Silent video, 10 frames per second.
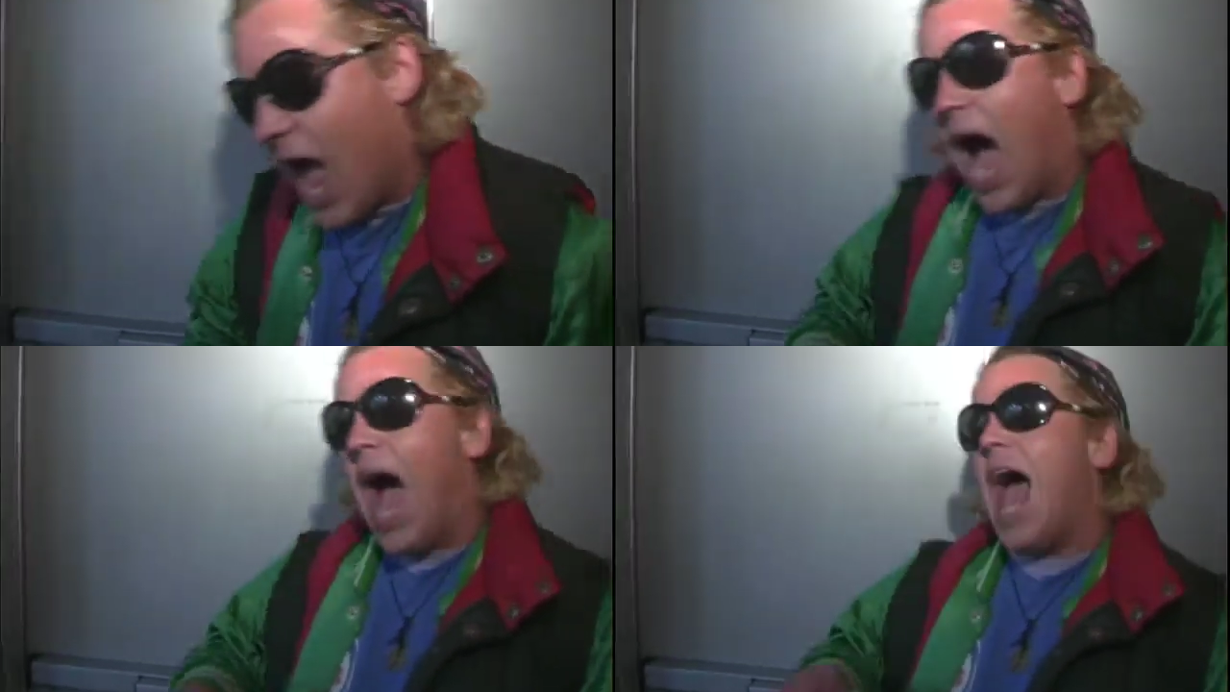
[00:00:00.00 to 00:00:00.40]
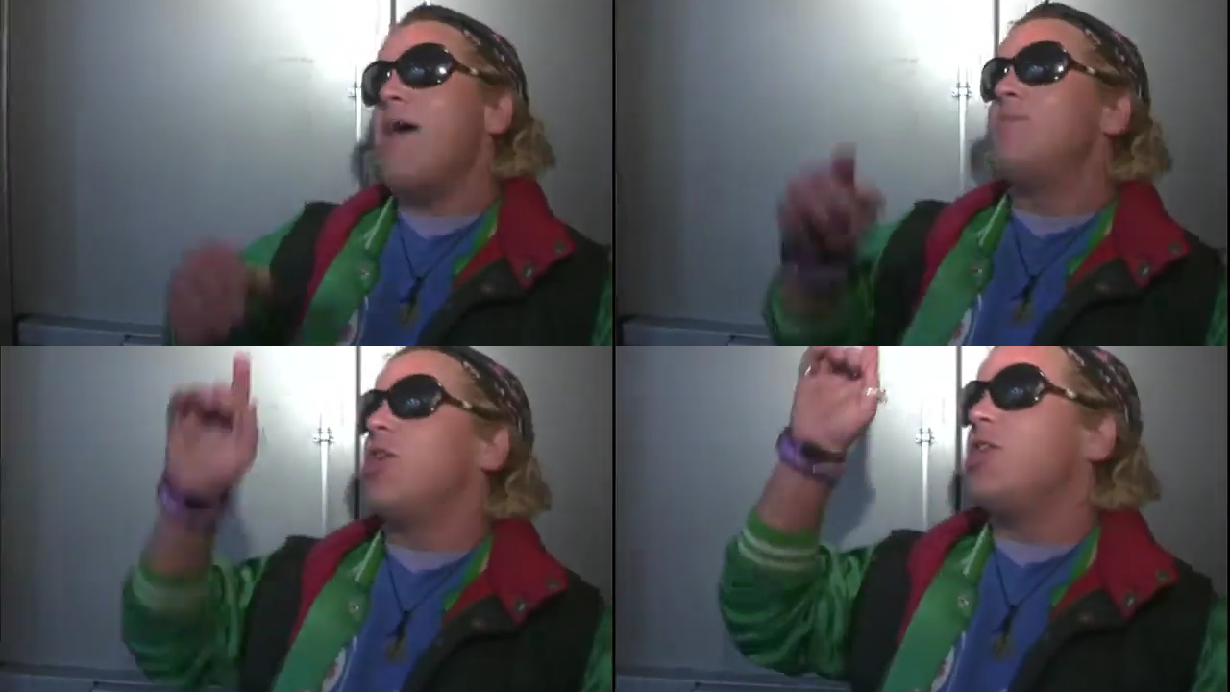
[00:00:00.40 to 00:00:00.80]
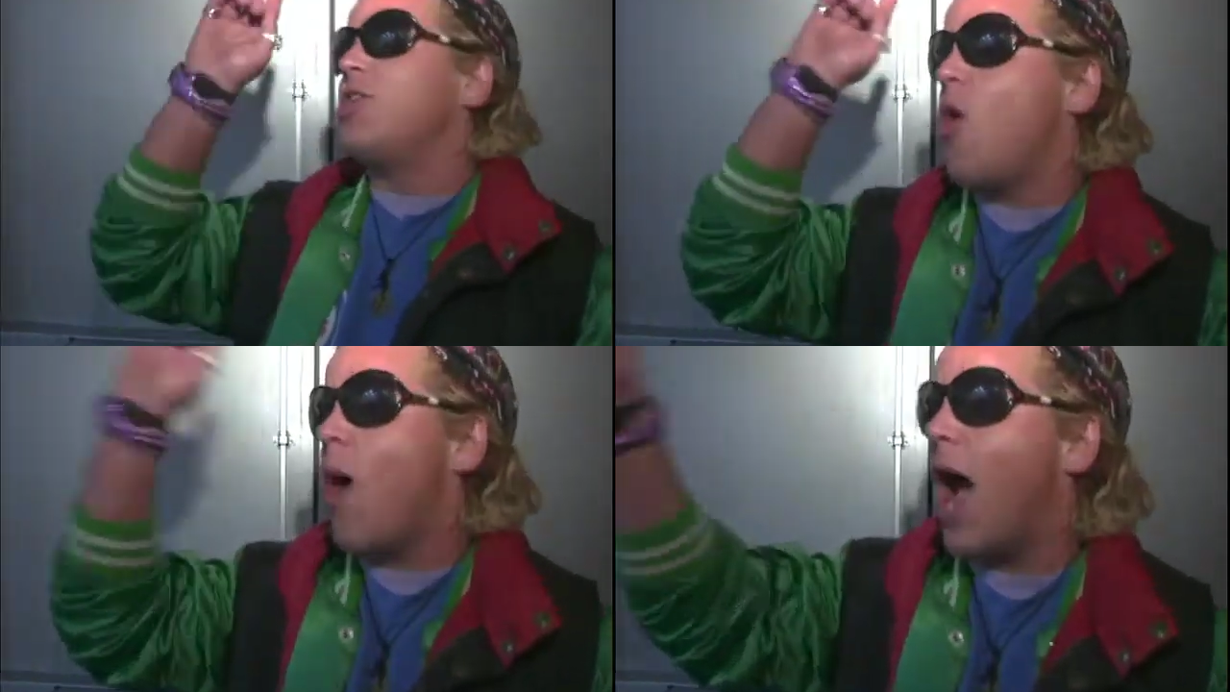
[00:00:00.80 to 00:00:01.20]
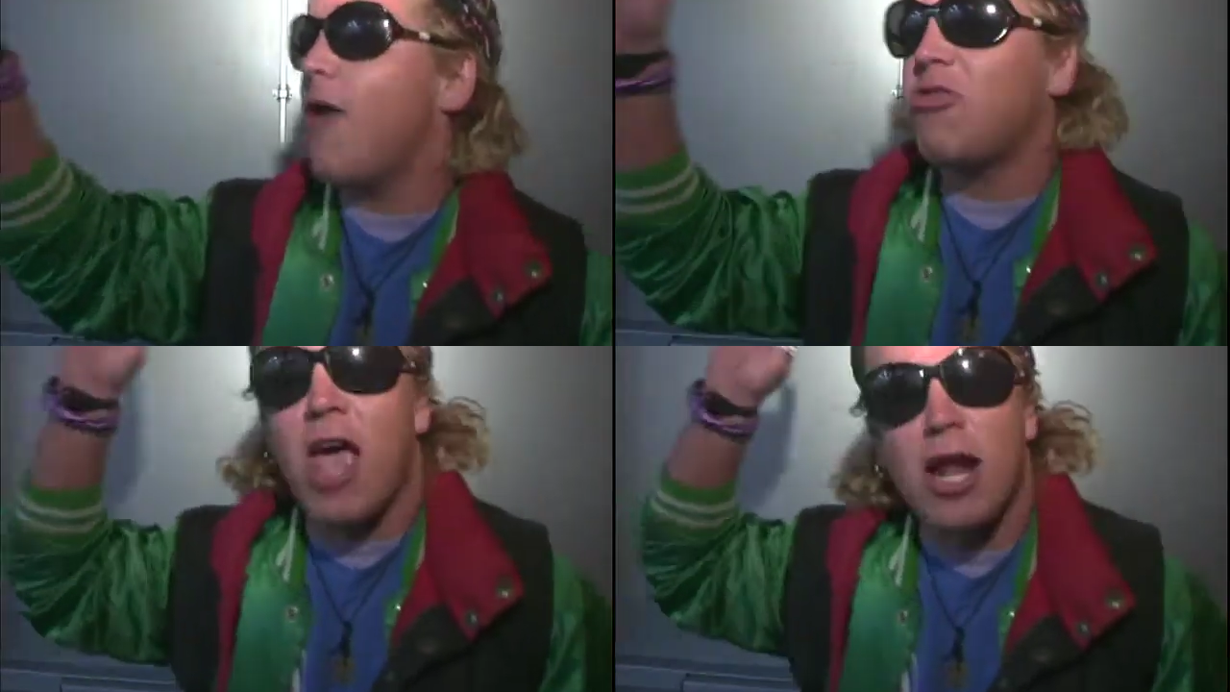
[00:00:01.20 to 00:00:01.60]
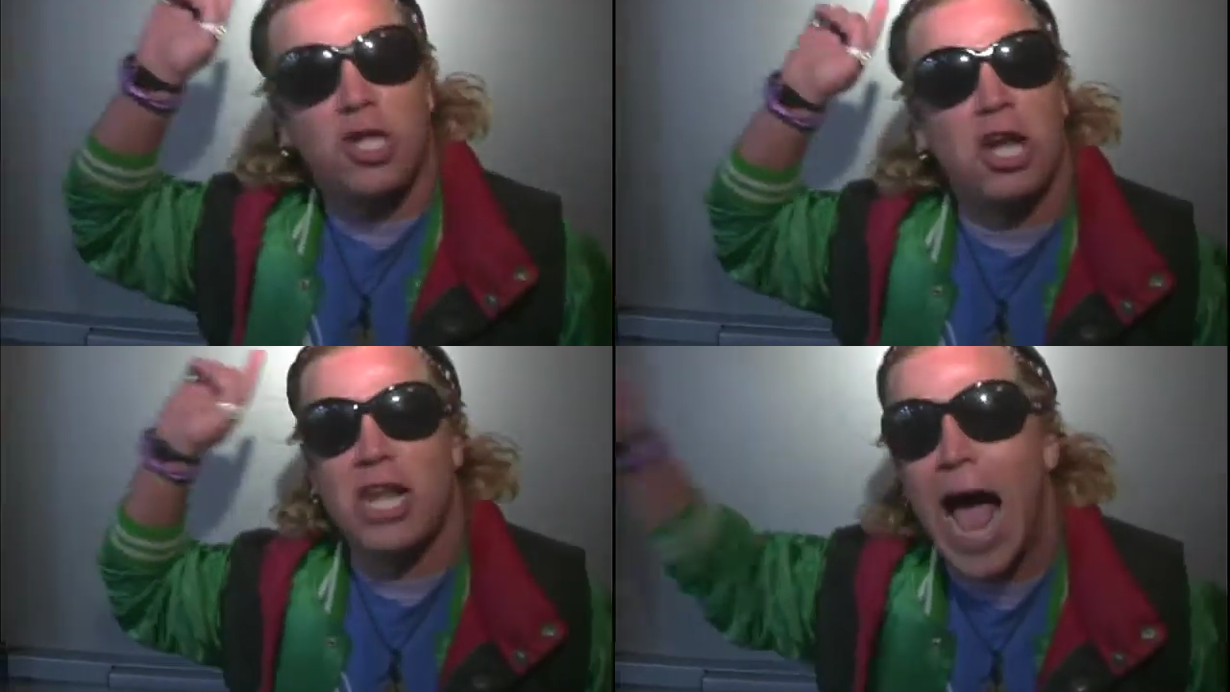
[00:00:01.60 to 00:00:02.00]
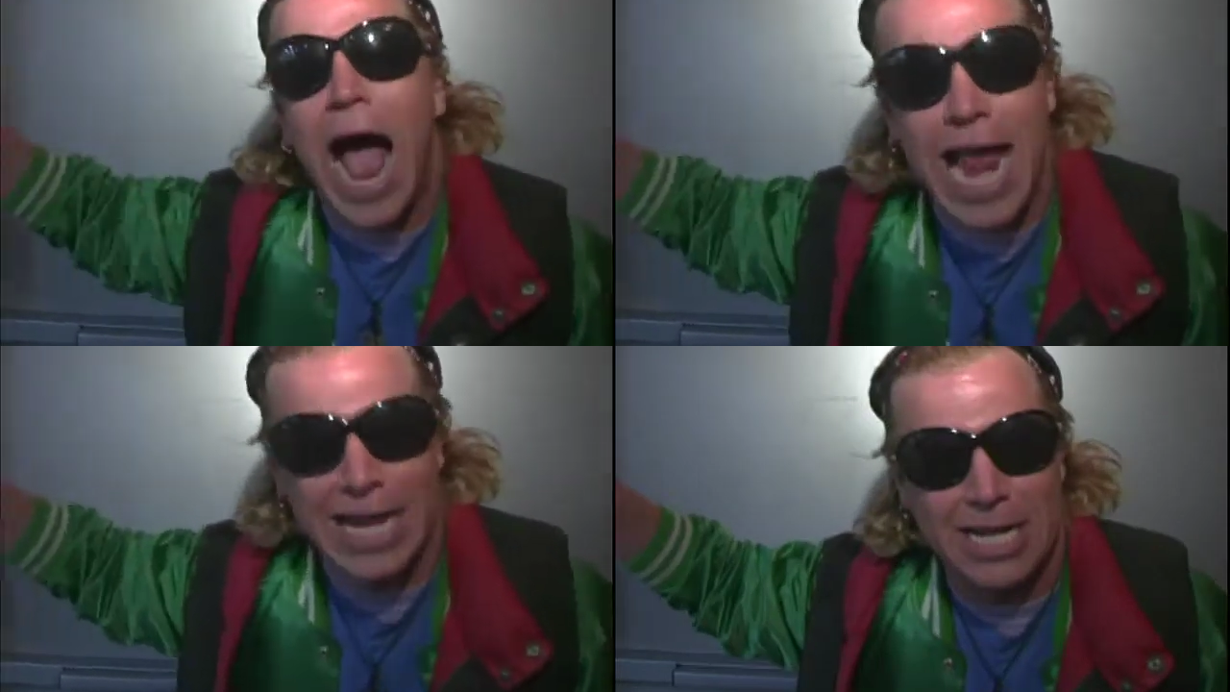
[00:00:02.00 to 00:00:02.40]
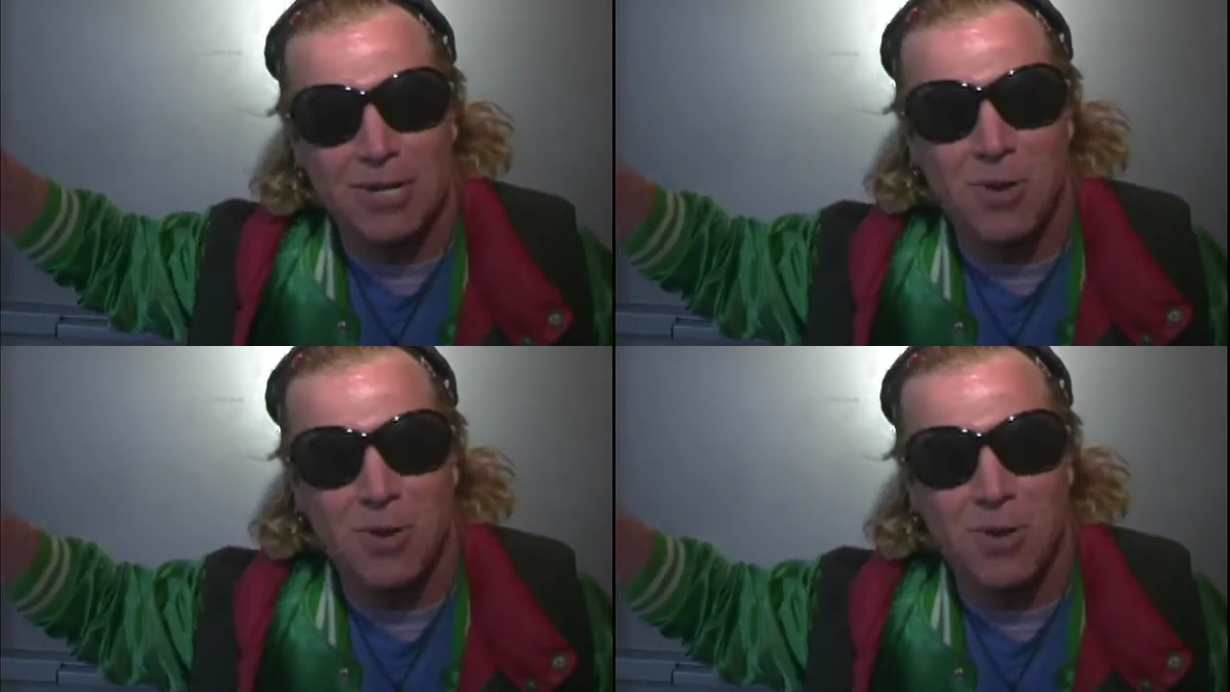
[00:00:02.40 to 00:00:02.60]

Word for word: I'm gonna go out there tonight.